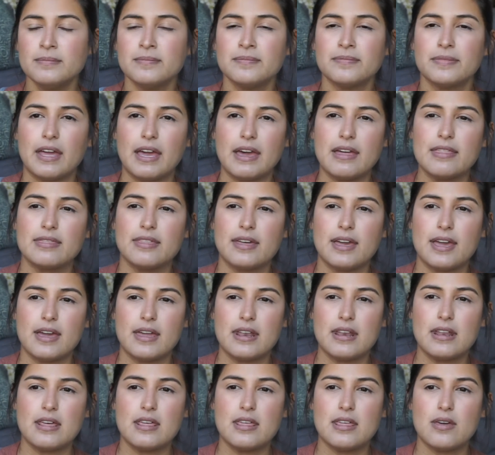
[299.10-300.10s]
And
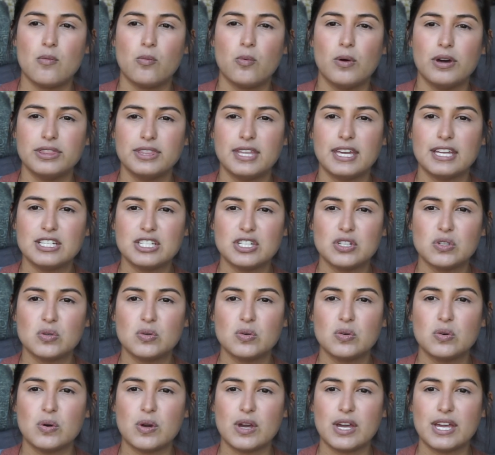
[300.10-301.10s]
then what they
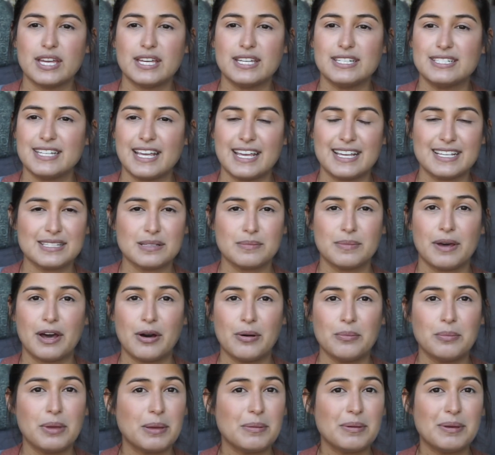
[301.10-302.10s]
do, it takes
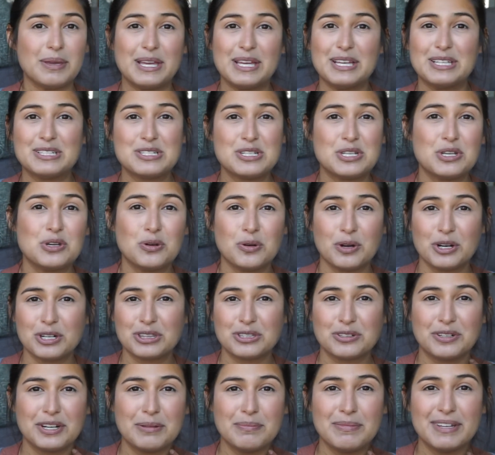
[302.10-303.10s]
about maybe 2 or
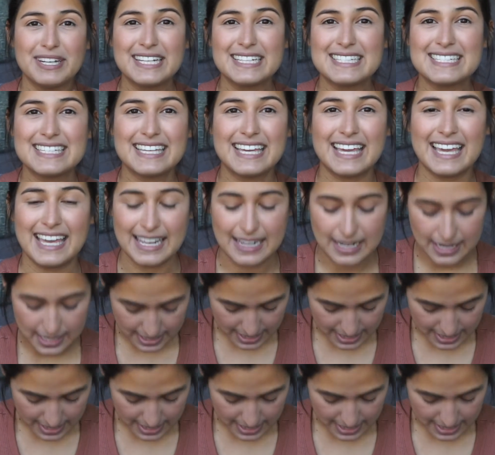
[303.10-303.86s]
3 minutes again,